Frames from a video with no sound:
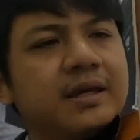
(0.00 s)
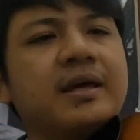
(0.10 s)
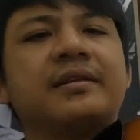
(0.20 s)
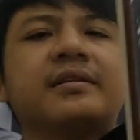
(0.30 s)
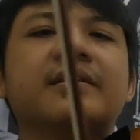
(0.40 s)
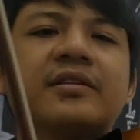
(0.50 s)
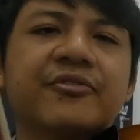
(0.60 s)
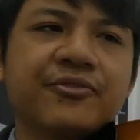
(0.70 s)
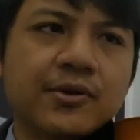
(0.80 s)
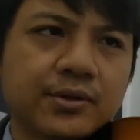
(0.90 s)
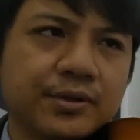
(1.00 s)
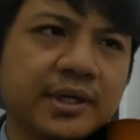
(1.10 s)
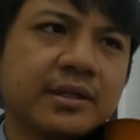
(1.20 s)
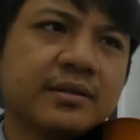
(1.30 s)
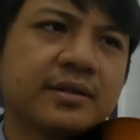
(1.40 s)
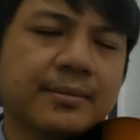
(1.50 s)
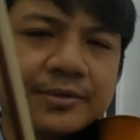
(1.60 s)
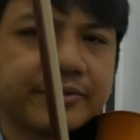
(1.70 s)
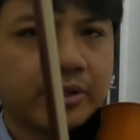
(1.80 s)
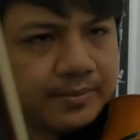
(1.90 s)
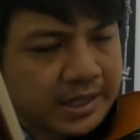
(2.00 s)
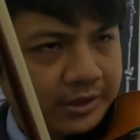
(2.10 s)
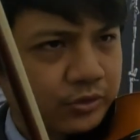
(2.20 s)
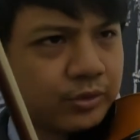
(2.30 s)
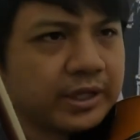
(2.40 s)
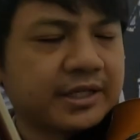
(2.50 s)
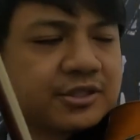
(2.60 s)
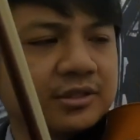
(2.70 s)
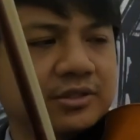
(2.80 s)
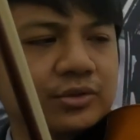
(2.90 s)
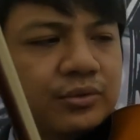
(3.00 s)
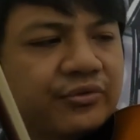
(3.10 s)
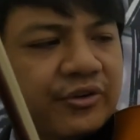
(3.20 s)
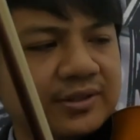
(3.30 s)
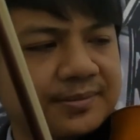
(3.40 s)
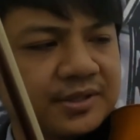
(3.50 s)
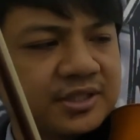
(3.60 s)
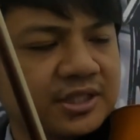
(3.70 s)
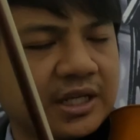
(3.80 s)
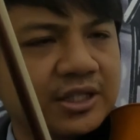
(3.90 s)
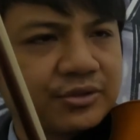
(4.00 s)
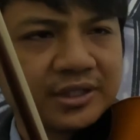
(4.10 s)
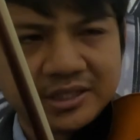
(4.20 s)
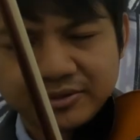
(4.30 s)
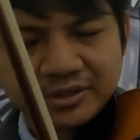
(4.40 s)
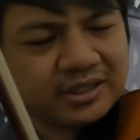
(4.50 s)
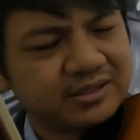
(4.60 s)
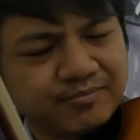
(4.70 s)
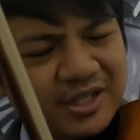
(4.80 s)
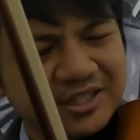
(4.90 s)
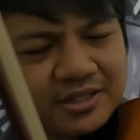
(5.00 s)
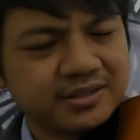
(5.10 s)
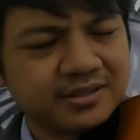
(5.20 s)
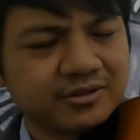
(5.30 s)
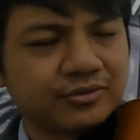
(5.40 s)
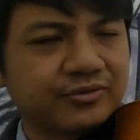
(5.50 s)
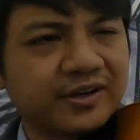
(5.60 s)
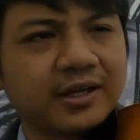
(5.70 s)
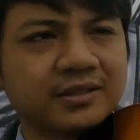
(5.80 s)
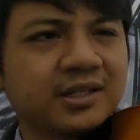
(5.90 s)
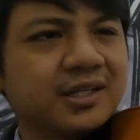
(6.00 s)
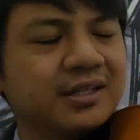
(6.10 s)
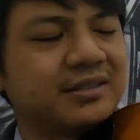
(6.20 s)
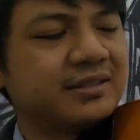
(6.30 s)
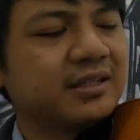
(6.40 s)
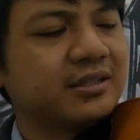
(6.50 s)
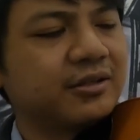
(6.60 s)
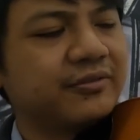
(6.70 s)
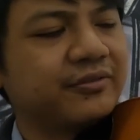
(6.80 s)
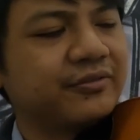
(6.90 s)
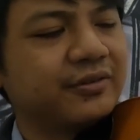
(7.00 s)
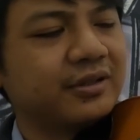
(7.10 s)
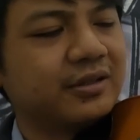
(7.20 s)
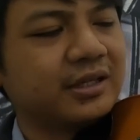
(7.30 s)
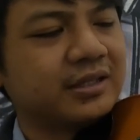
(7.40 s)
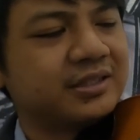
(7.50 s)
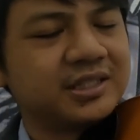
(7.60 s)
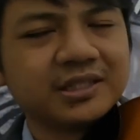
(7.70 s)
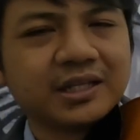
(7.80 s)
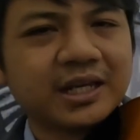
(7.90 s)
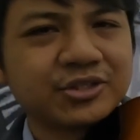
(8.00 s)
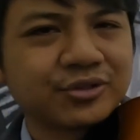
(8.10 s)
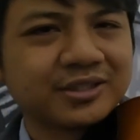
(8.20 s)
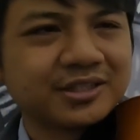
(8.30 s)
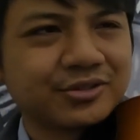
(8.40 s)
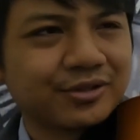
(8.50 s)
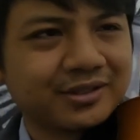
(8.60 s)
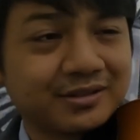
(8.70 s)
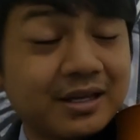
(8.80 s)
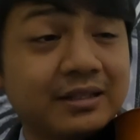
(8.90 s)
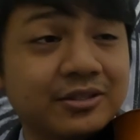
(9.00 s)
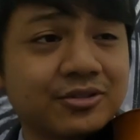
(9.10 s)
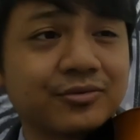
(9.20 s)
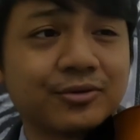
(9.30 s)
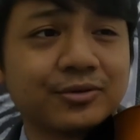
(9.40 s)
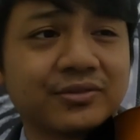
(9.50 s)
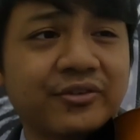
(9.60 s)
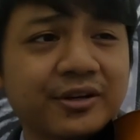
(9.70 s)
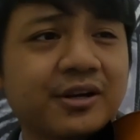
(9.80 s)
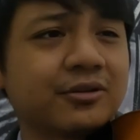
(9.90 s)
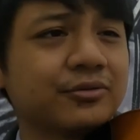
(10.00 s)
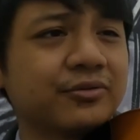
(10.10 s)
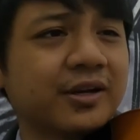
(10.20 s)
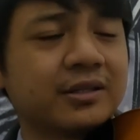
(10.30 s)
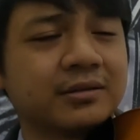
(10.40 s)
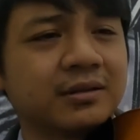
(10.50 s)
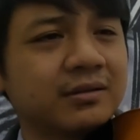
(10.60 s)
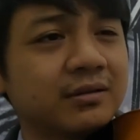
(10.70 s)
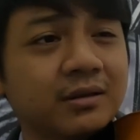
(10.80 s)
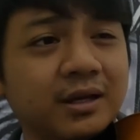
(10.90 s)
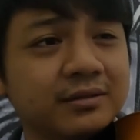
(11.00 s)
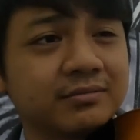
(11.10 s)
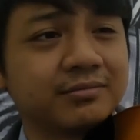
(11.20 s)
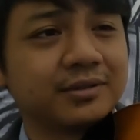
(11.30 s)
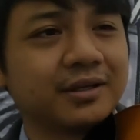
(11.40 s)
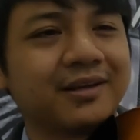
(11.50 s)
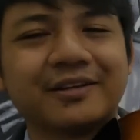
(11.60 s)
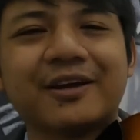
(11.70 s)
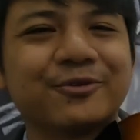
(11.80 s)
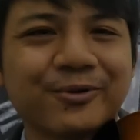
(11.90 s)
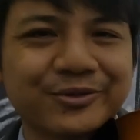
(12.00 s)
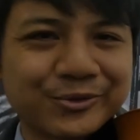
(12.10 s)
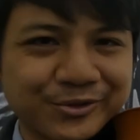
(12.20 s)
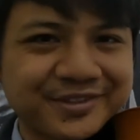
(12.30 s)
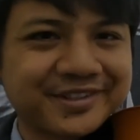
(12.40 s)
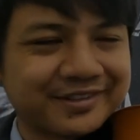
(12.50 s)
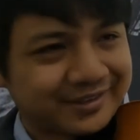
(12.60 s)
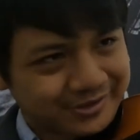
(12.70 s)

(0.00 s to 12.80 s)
And the following double stop, I go actually to first position, A string, E string is much easier to find. Staying on D, A string, D string, that interval is very hard to find. I don't want to risk it.